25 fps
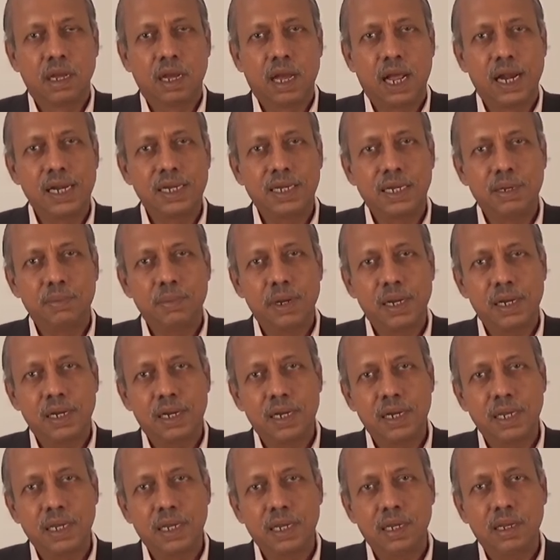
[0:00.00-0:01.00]

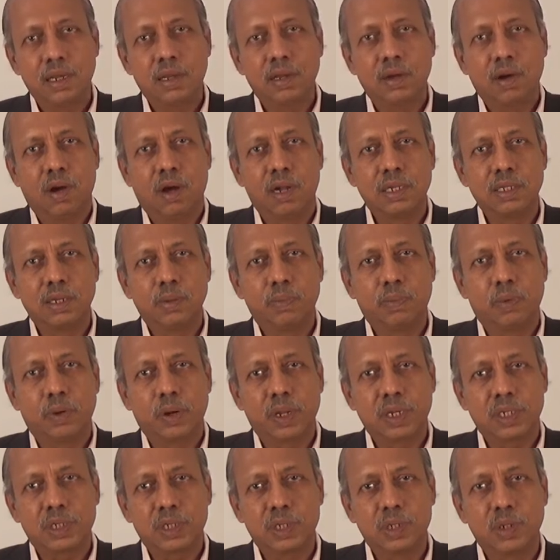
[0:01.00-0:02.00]
Ultimately, on the
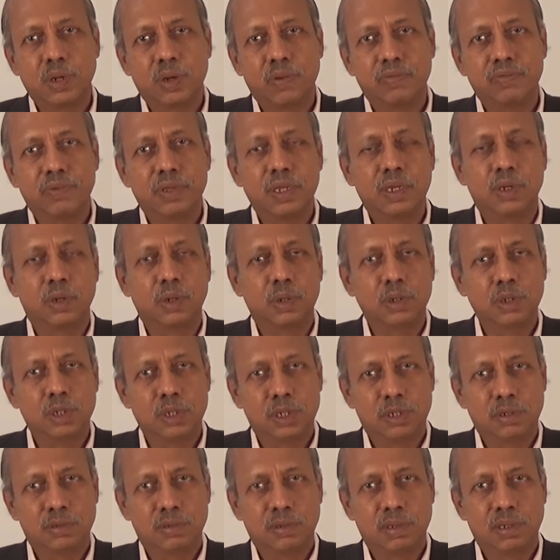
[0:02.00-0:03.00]
production of the
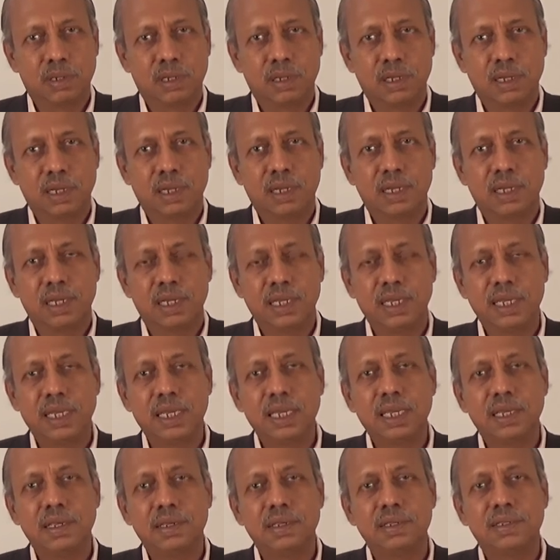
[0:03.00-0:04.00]
goods,
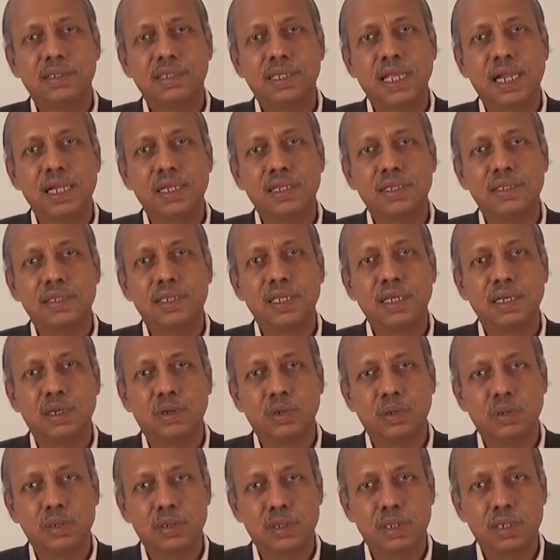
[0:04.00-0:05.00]
he sells the
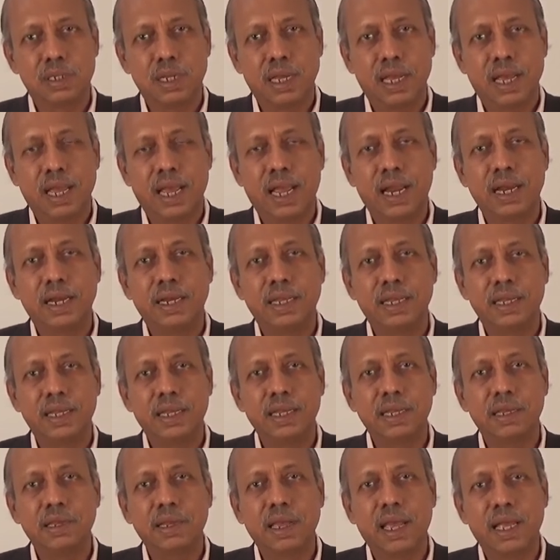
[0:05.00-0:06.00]
goods and
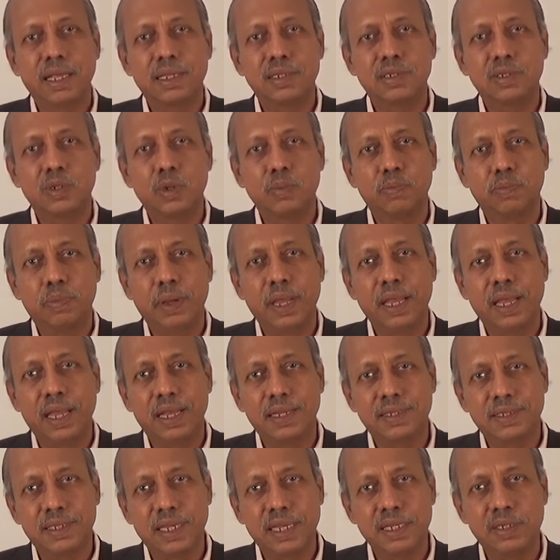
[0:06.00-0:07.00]
he has to pay
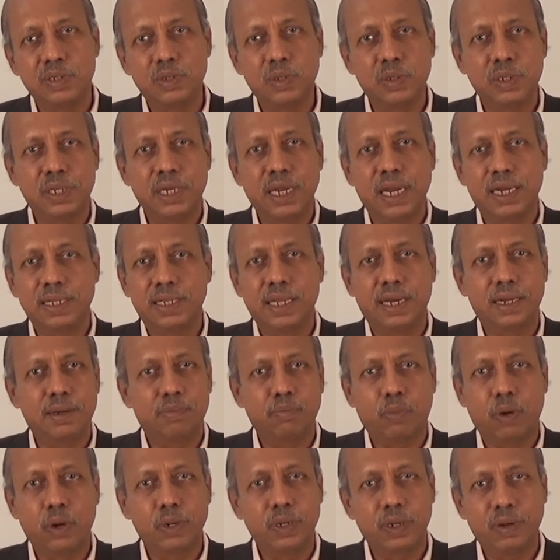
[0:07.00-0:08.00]
excise duty at
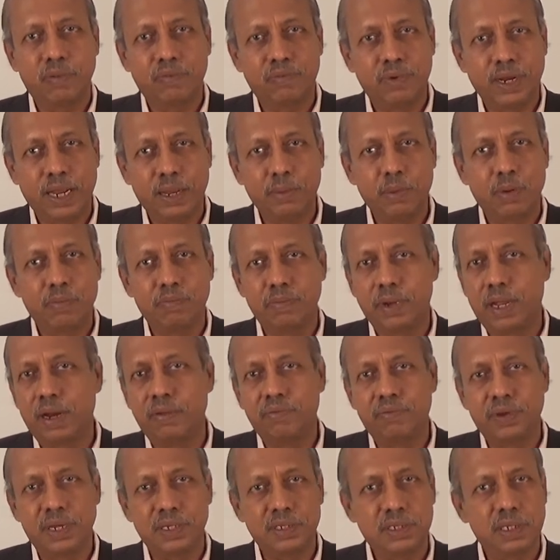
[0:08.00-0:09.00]
that point of time of
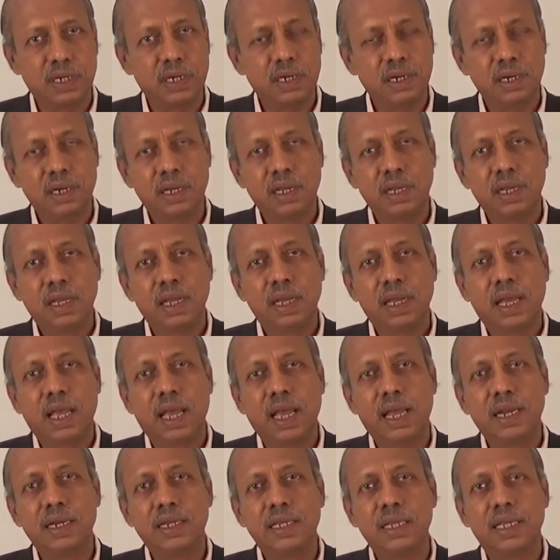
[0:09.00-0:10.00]
manufacture,
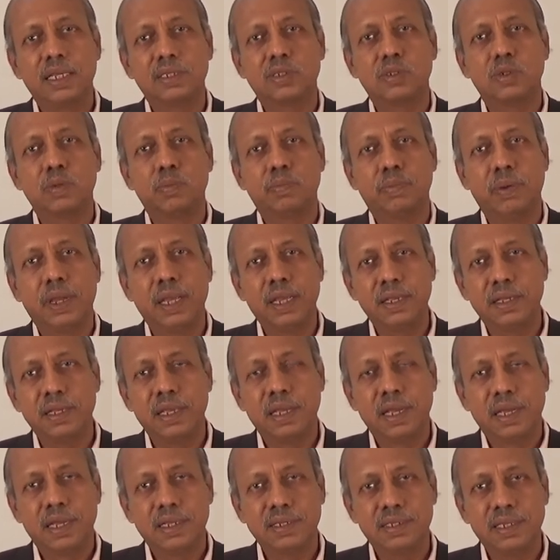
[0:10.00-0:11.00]
and he has to pay
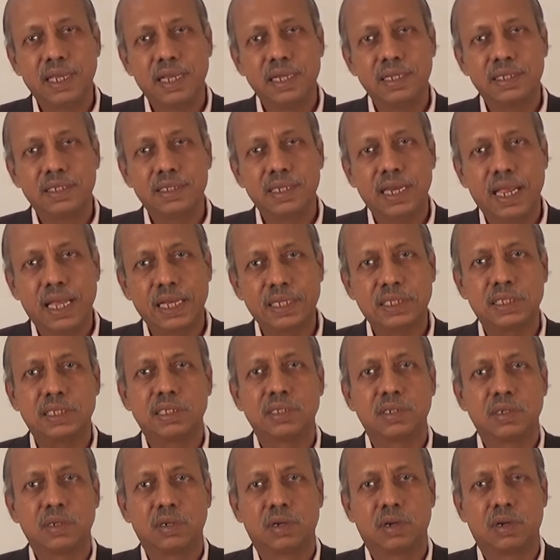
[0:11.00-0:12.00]
sales
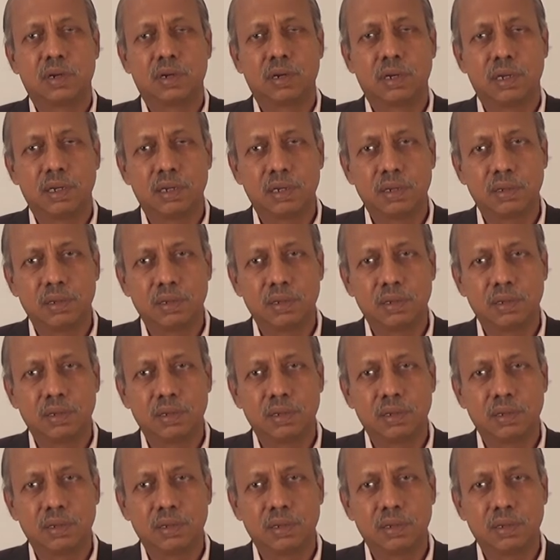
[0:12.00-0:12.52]
tax or